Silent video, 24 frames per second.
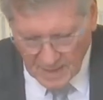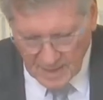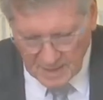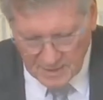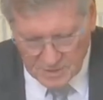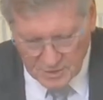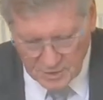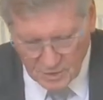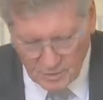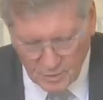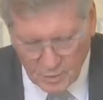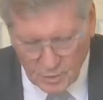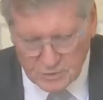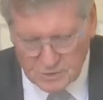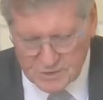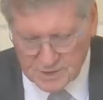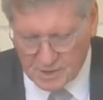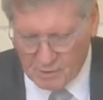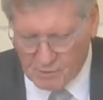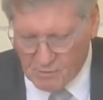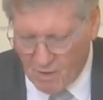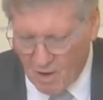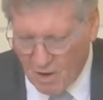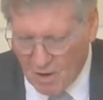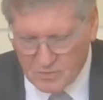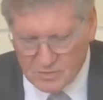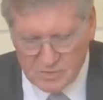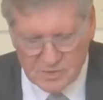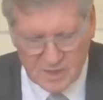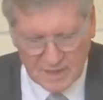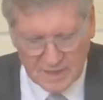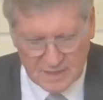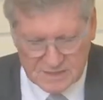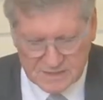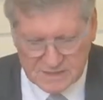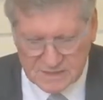to those around
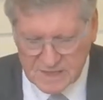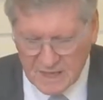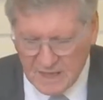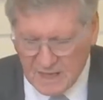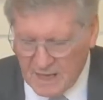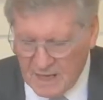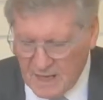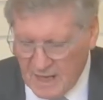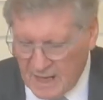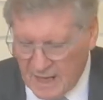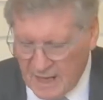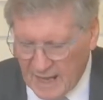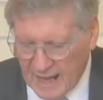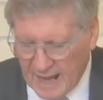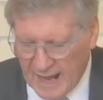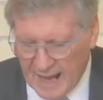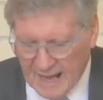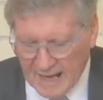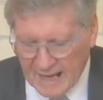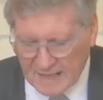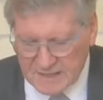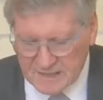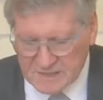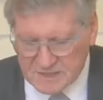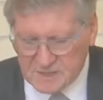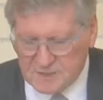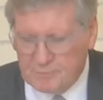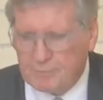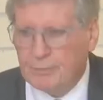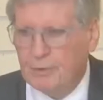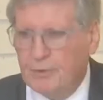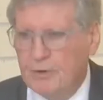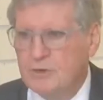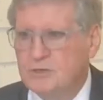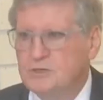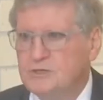us as
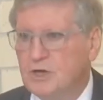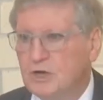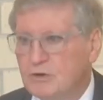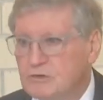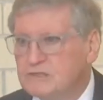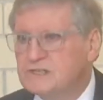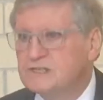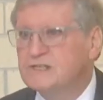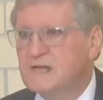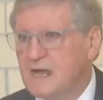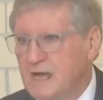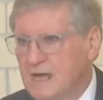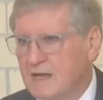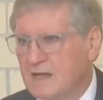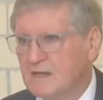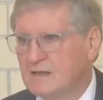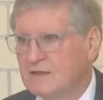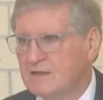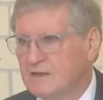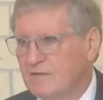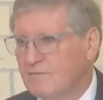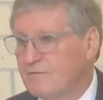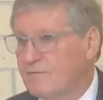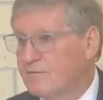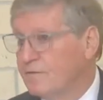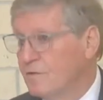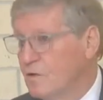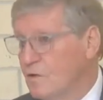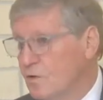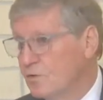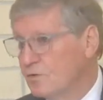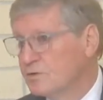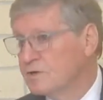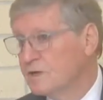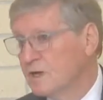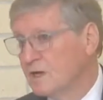producing the
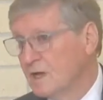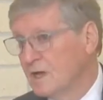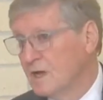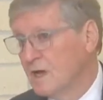fruit